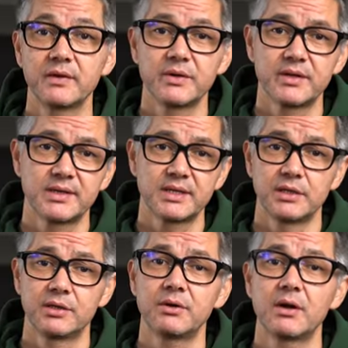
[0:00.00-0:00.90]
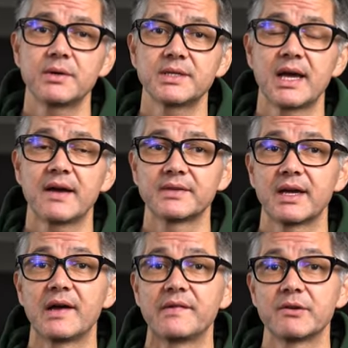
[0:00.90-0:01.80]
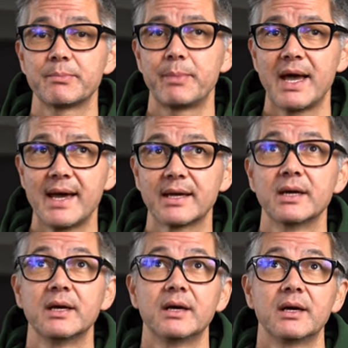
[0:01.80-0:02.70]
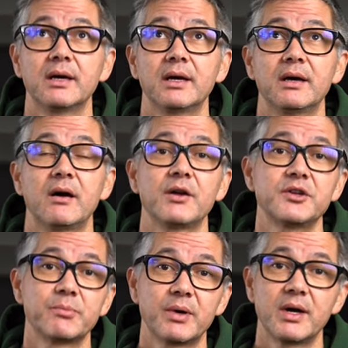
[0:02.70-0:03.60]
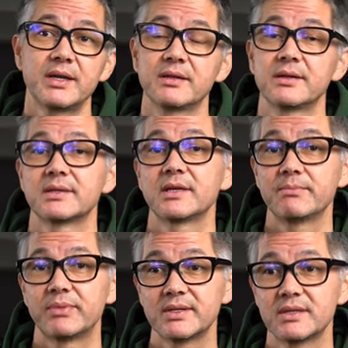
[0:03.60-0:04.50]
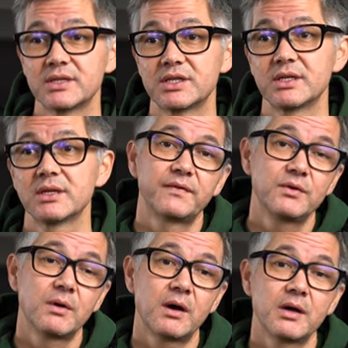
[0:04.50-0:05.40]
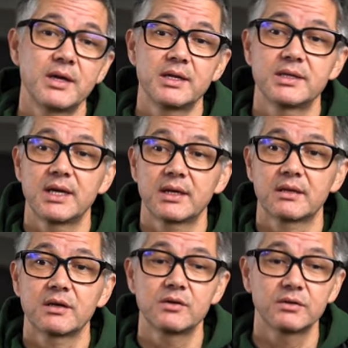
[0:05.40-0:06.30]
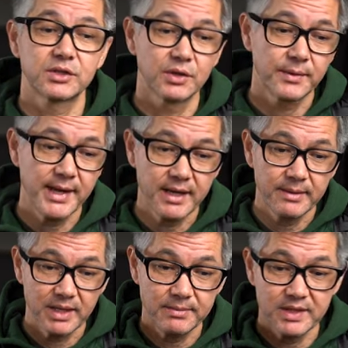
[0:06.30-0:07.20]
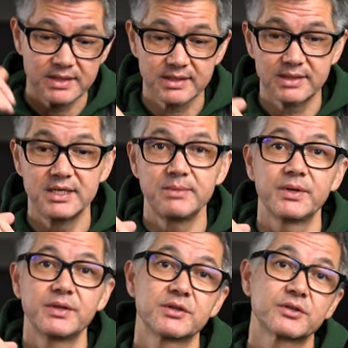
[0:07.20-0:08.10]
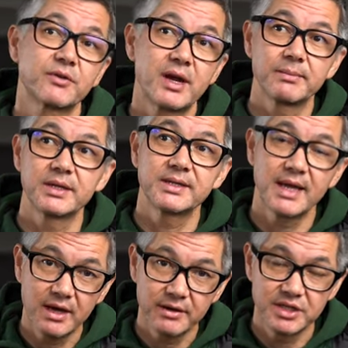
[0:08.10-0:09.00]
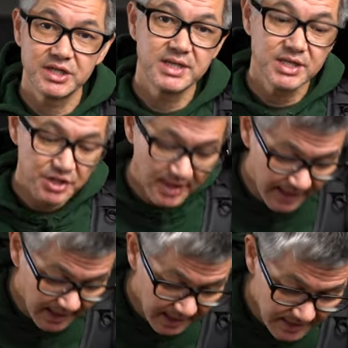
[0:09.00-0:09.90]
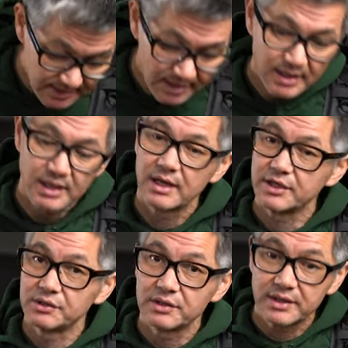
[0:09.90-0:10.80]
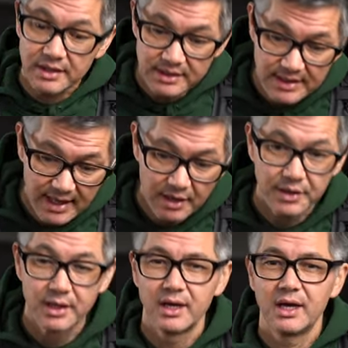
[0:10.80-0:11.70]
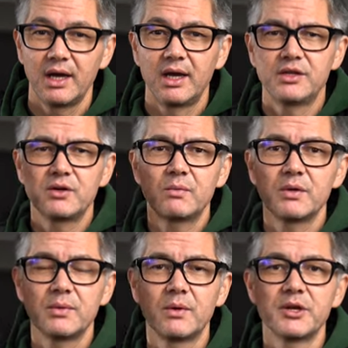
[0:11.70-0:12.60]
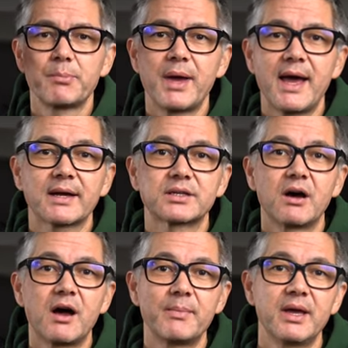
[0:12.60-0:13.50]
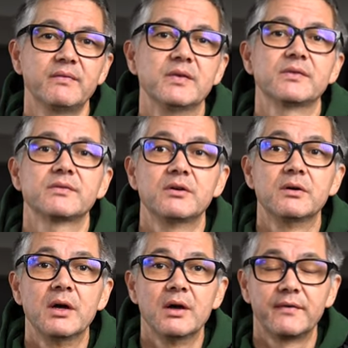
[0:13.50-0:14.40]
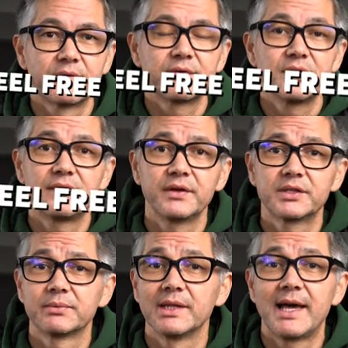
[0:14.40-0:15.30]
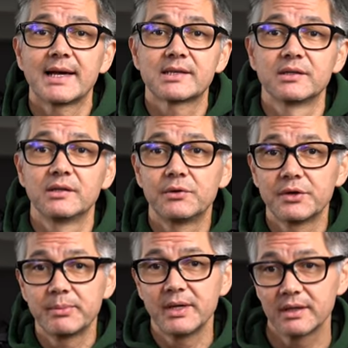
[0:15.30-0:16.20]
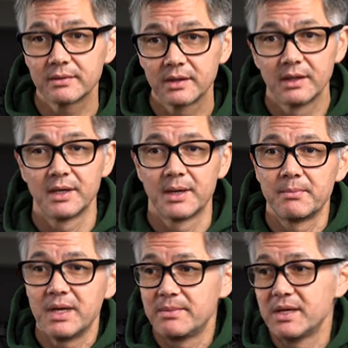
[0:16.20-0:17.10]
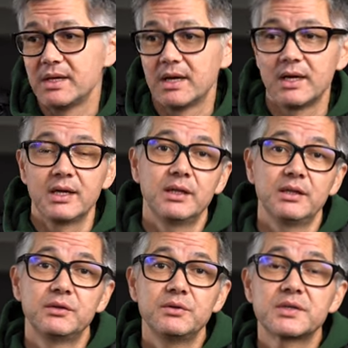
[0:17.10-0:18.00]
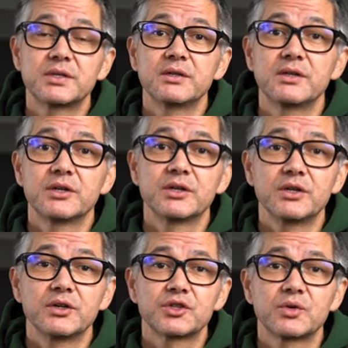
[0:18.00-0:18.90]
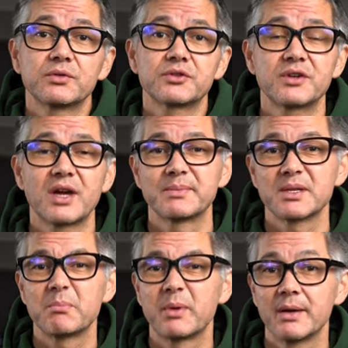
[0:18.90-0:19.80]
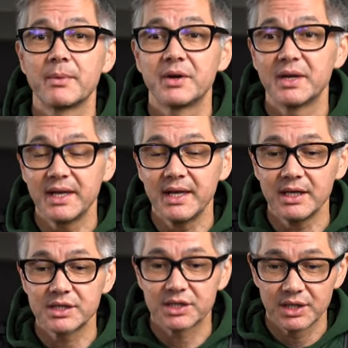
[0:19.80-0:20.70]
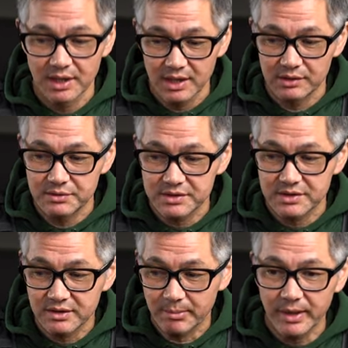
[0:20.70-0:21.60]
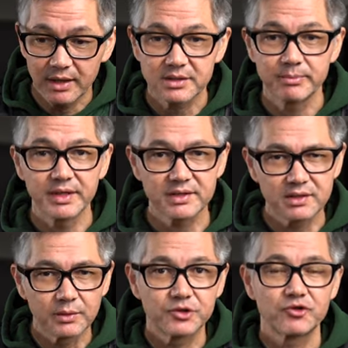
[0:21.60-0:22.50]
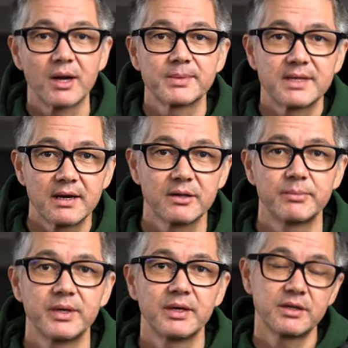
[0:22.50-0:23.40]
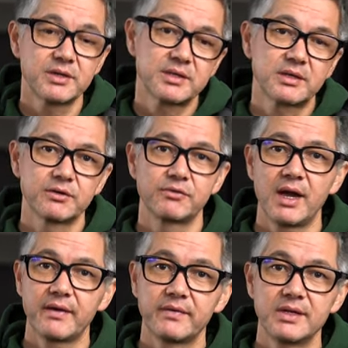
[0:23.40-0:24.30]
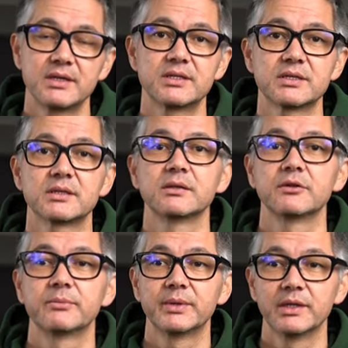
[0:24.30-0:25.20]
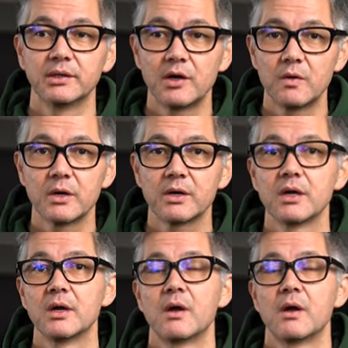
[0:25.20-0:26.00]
you with is that you don't always have to have your bag on your body in the same position. If you are in technical terrain, maybe it's steep and you're scrambling down and you need your hands and you're looking down, you don't really want your pack top heavy. So free feel to relax the load a bit, maybe loosen your shoulder straps up by about an inch, loosen the belt a bit so it drops down a bit and your center of gravity is just a little bit lower.